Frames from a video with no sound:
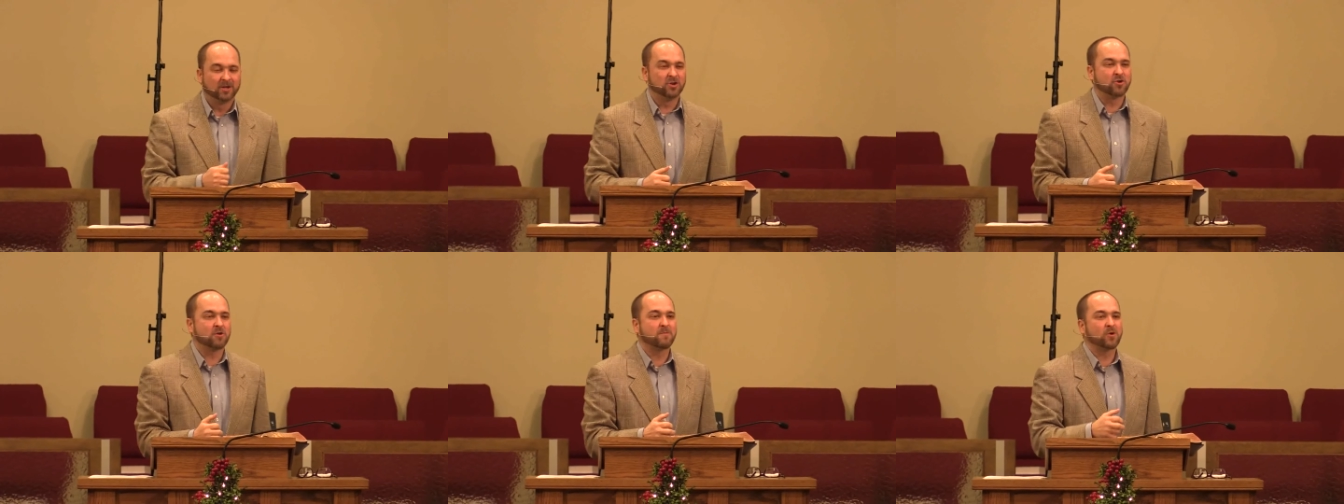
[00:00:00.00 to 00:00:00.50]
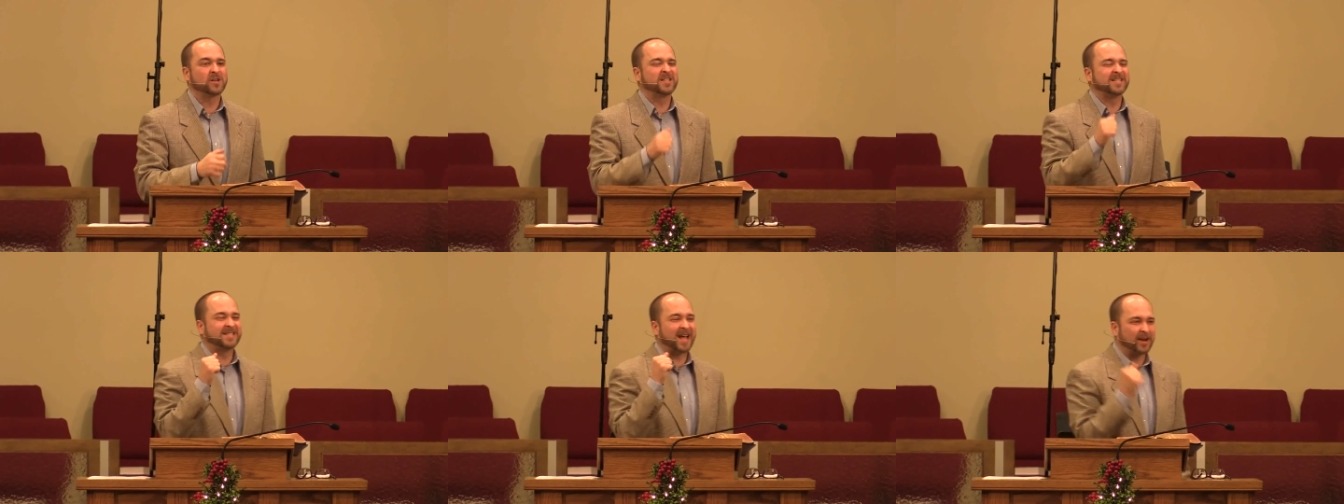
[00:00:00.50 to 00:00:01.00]
You are more
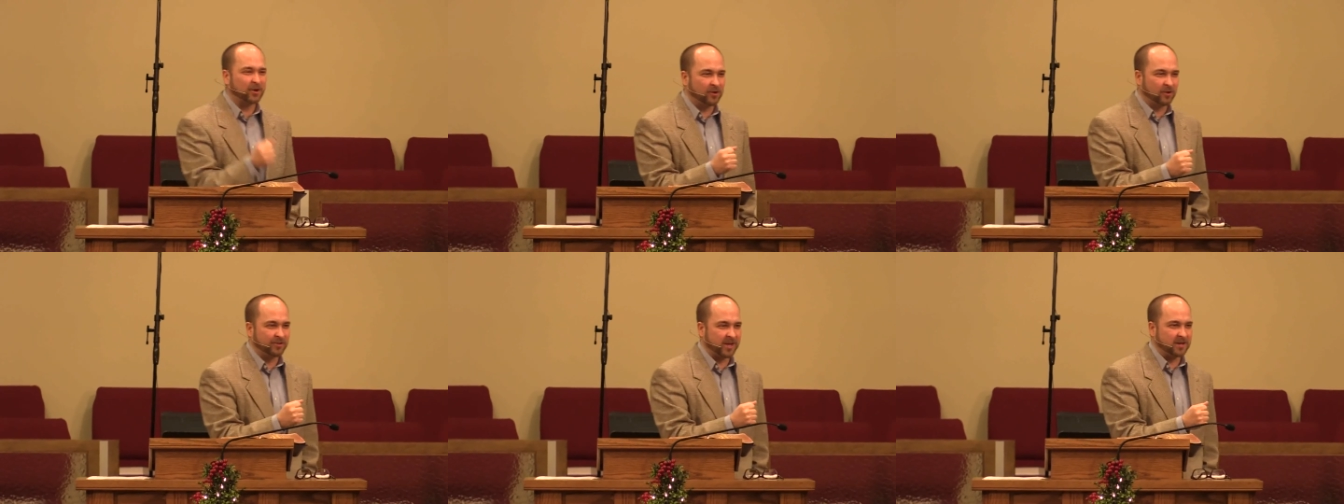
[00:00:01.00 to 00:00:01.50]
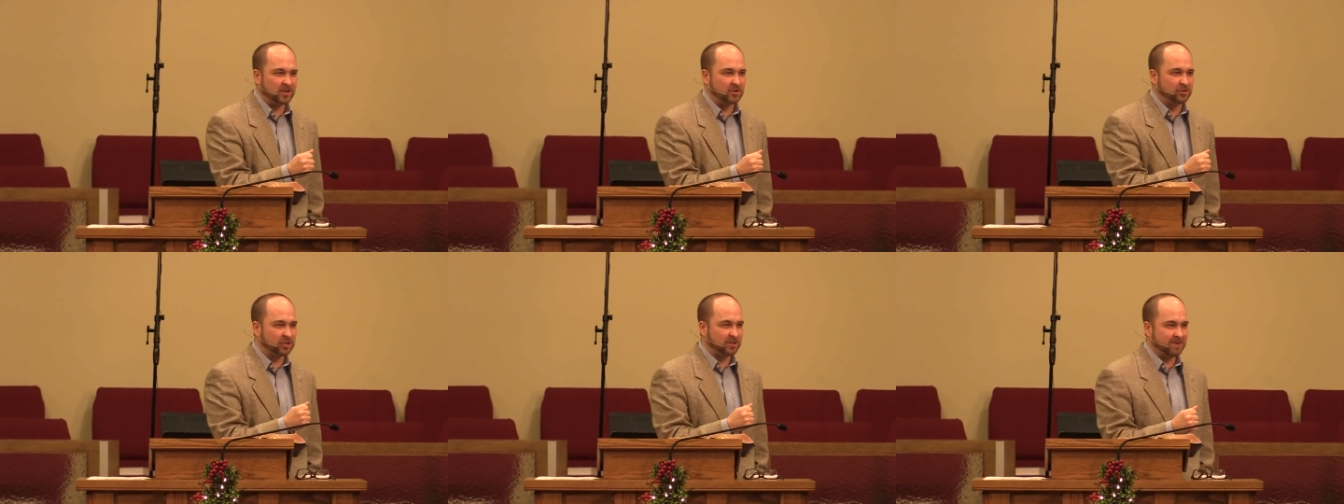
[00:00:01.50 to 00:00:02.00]
settled than you
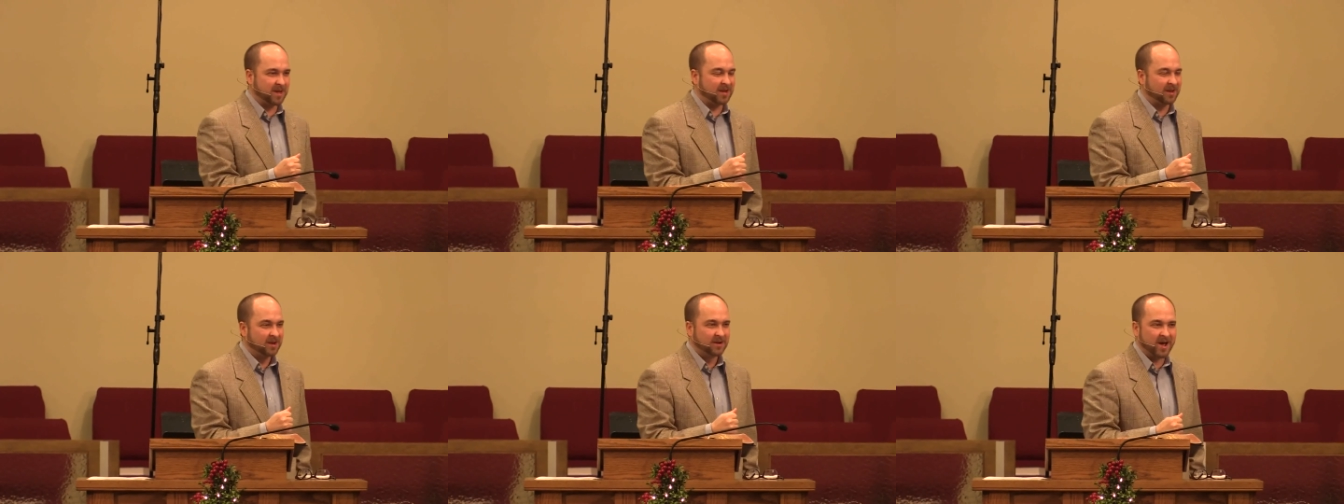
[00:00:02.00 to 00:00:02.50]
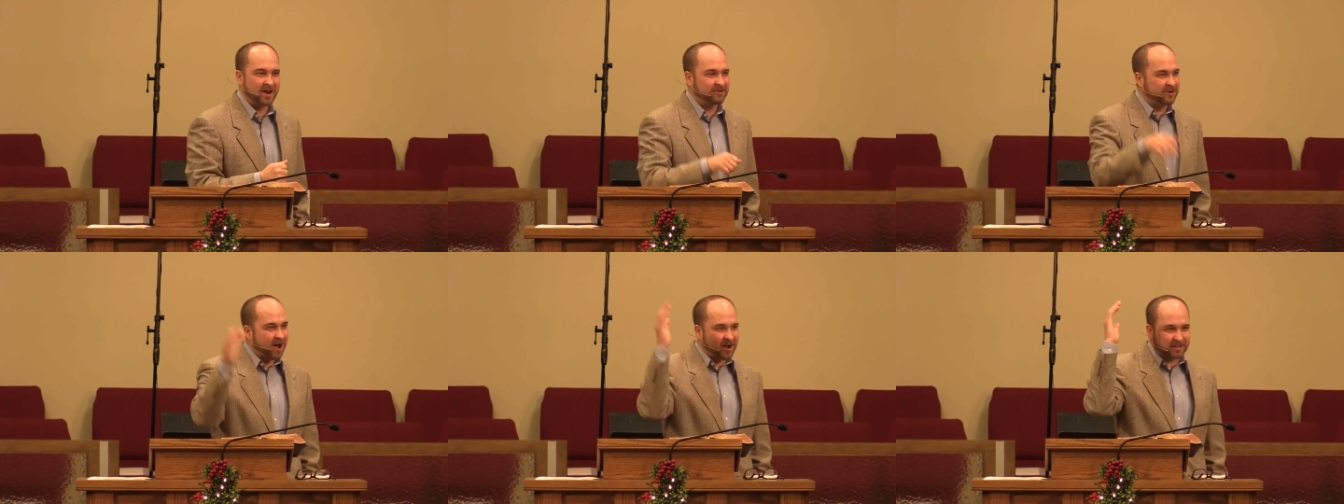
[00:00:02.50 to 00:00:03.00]
used to be, not
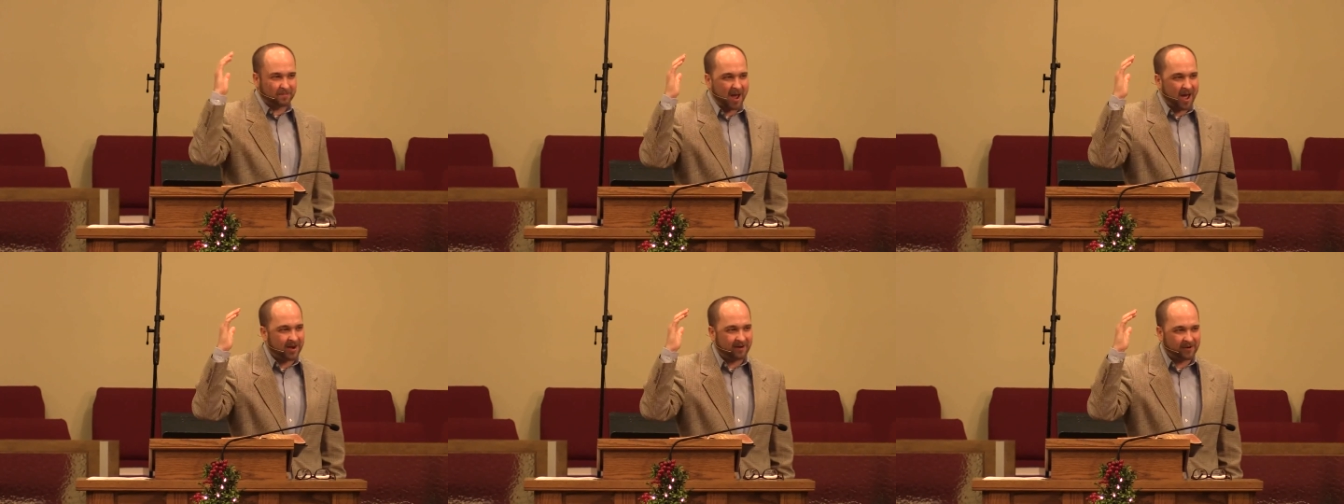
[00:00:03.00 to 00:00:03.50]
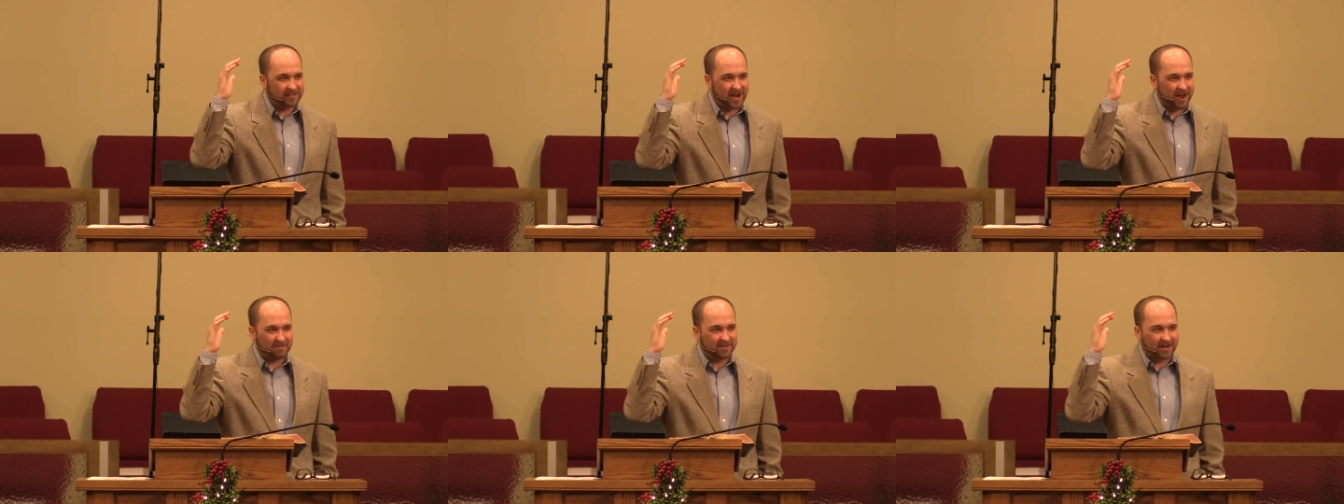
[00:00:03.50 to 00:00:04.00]
knocked about every
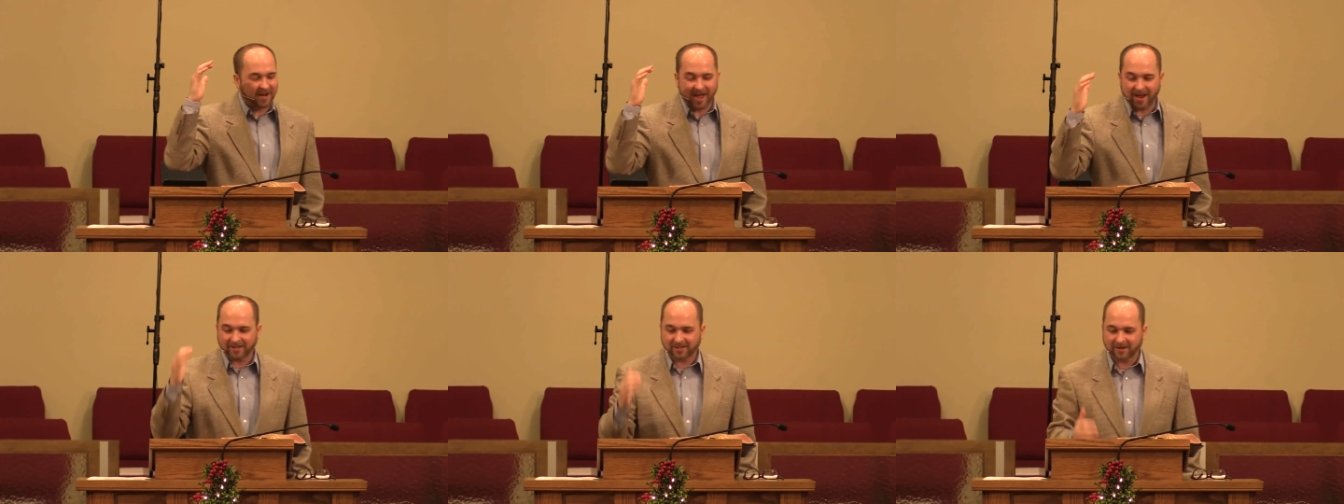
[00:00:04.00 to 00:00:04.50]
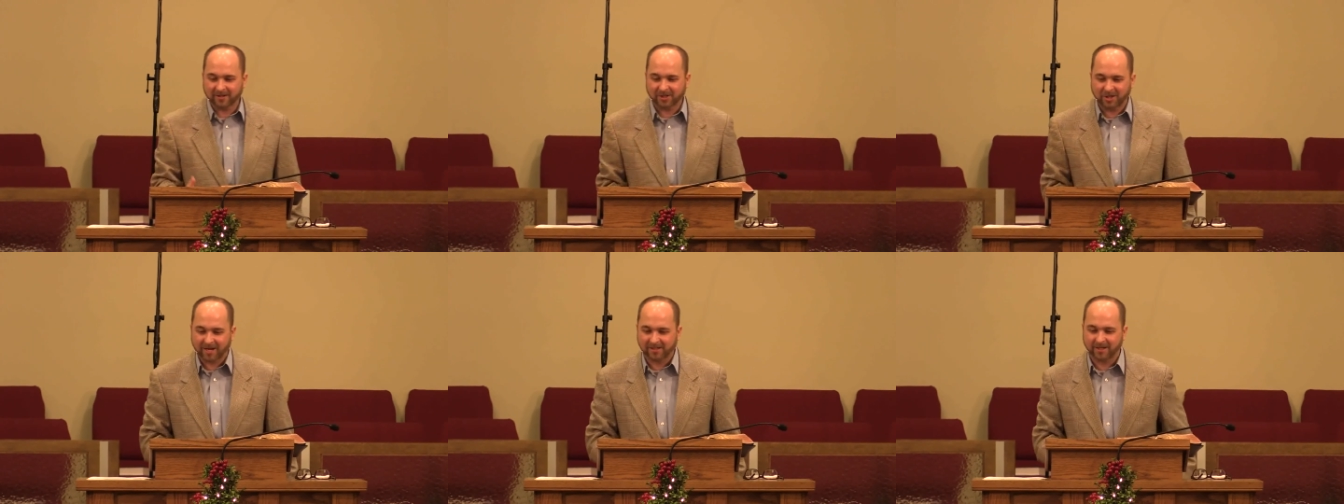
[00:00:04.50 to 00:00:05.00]
time that the lion starts
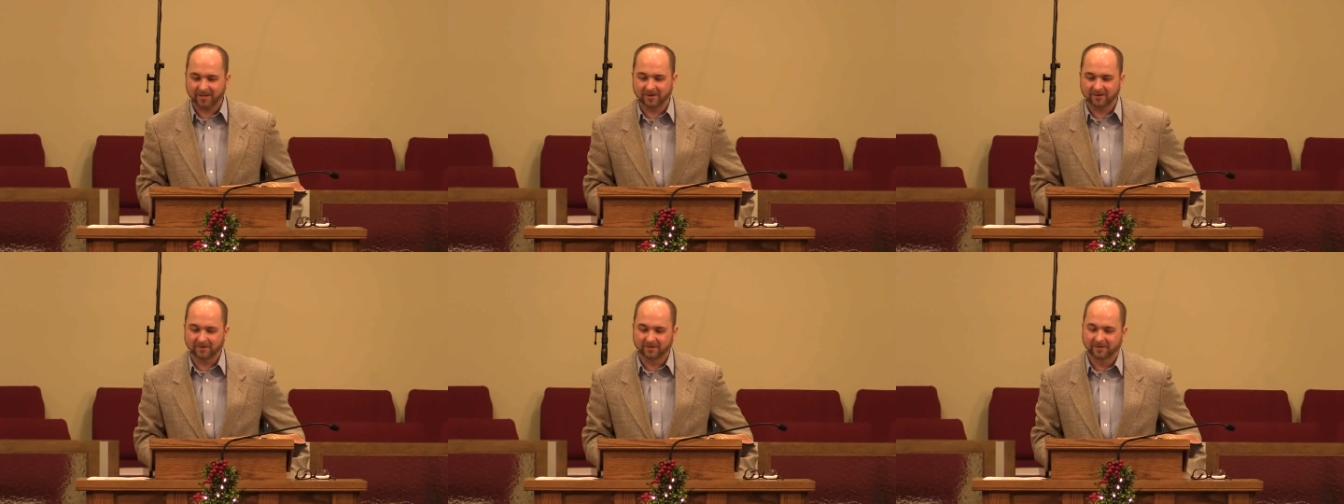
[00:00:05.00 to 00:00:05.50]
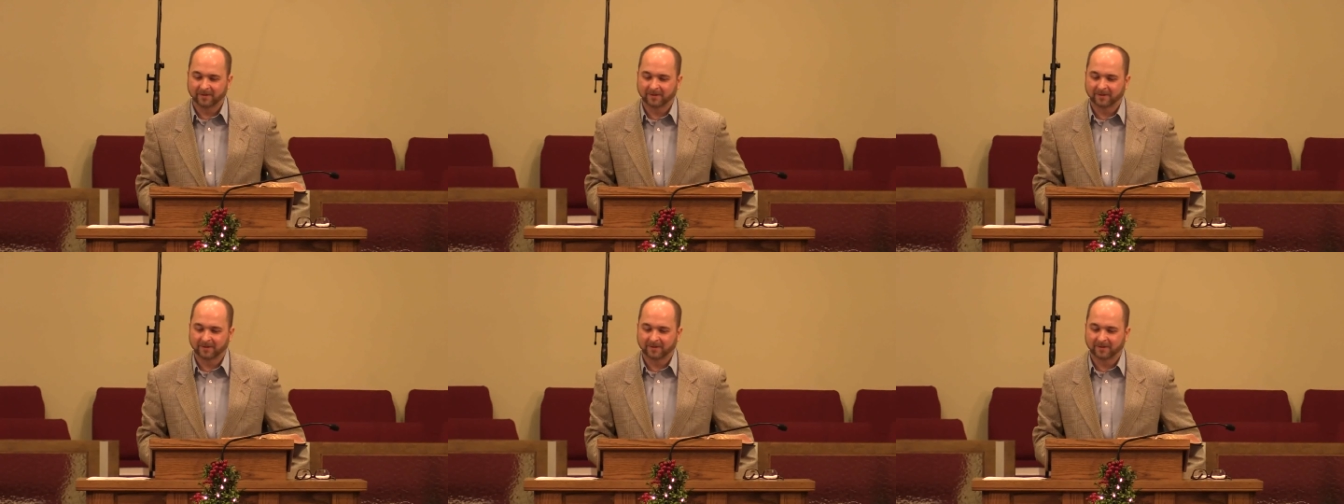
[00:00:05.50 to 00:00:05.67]
chasing you.